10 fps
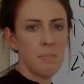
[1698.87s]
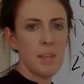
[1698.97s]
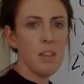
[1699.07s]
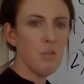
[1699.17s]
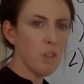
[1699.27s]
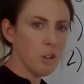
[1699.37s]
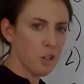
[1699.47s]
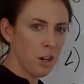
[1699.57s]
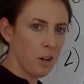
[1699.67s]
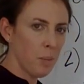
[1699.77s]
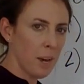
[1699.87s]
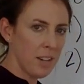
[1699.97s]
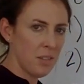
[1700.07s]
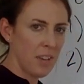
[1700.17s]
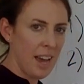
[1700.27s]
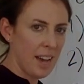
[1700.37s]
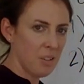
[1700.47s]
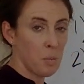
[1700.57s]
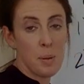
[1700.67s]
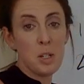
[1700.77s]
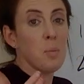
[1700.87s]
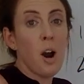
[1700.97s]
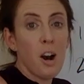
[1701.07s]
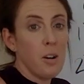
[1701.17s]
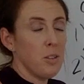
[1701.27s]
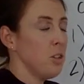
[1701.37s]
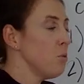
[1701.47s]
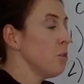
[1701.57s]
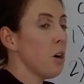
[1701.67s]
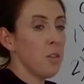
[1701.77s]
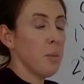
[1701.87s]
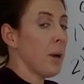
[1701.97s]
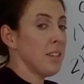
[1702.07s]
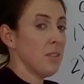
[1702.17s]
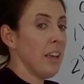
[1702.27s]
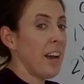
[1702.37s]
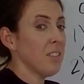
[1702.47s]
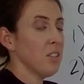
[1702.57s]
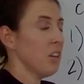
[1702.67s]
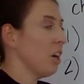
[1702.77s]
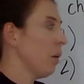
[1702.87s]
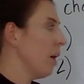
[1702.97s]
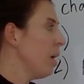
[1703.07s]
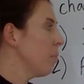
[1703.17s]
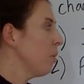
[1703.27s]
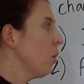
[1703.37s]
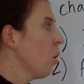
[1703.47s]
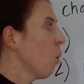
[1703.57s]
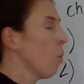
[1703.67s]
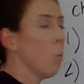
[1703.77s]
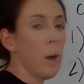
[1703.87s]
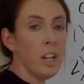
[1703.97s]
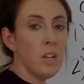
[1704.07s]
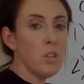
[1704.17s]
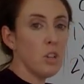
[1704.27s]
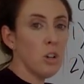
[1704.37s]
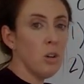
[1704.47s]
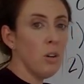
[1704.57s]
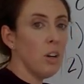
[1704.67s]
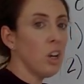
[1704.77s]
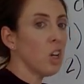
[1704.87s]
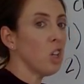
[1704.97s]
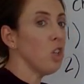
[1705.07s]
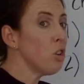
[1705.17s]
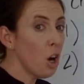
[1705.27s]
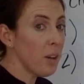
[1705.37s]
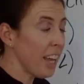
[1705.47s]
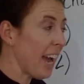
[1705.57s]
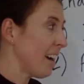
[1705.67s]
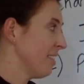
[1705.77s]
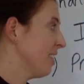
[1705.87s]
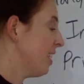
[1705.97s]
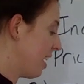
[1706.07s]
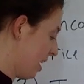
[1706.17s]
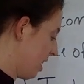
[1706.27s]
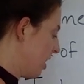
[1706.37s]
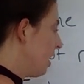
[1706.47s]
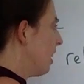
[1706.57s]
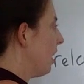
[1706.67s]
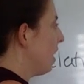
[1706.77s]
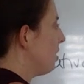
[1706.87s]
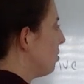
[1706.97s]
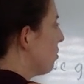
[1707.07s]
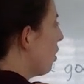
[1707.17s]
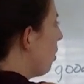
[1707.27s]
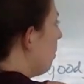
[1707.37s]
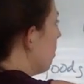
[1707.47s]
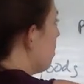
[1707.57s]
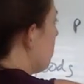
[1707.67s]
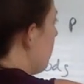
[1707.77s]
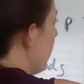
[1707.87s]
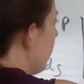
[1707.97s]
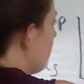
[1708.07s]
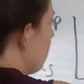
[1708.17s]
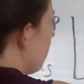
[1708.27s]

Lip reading: in the future the price of gas, or maybe tomorrow, you know that the price of gas is going to go up, well, what do? You go get gas today. And so your demand is